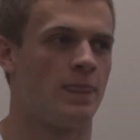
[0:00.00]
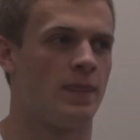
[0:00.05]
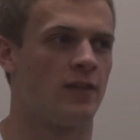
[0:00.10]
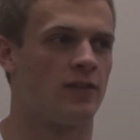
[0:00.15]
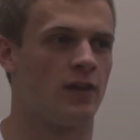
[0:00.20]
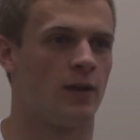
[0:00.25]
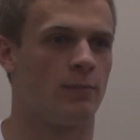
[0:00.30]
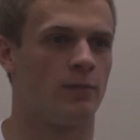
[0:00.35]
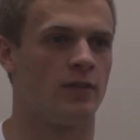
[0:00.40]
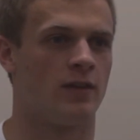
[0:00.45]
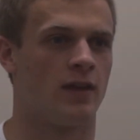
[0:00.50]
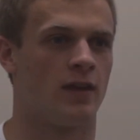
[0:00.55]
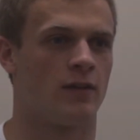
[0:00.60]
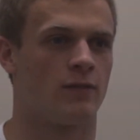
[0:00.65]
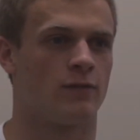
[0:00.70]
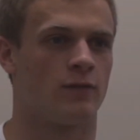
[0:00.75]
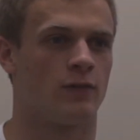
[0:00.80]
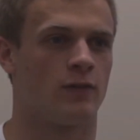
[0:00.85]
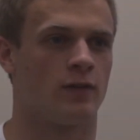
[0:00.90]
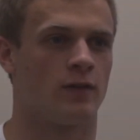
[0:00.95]
it's up in the air
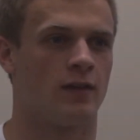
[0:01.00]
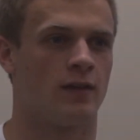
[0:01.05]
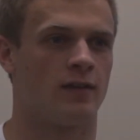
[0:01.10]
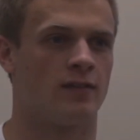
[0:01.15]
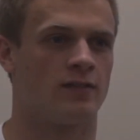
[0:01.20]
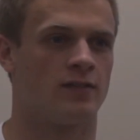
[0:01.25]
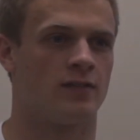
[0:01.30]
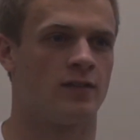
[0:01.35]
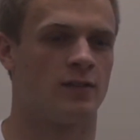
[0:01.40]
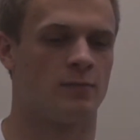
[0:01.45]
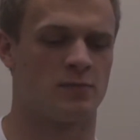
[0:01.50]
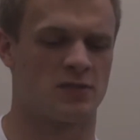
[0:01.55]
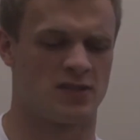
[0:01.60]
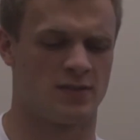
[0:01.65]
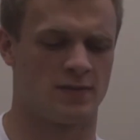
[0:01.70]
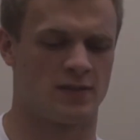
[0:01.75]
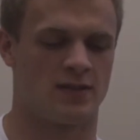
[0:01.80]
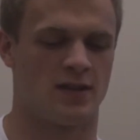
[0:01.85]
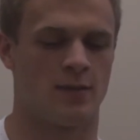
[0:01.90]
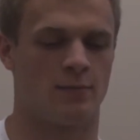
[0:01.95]
for the
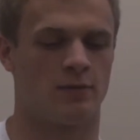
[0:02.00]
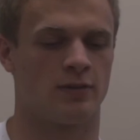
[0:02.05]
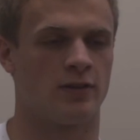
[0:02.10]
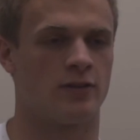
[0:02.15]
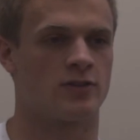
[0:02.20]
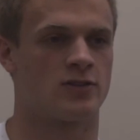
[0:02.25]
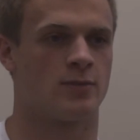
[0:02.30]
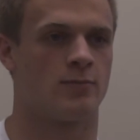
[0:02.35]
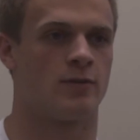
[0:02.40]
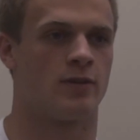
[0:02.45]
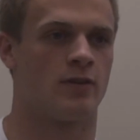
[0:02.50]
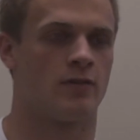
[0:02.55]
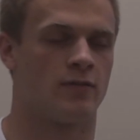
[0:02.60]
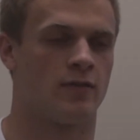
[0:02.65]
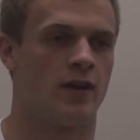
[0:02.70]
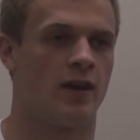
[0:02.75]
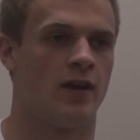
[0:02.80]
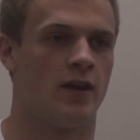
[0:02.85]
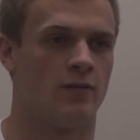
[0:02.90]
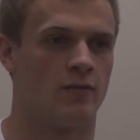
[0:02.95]
specific type of leadership you're going to
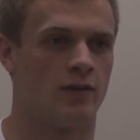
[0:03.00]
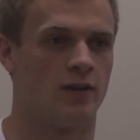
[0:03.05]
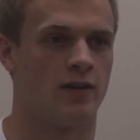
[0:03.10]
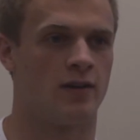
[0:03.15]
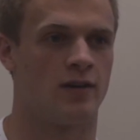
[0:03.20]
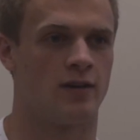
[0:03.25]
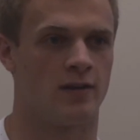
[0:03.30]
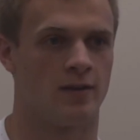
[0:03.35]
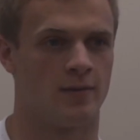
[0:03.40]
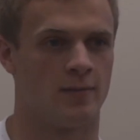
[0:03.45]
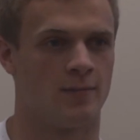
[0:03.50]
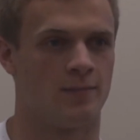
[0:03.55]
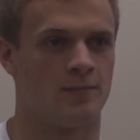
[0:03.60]
find every year.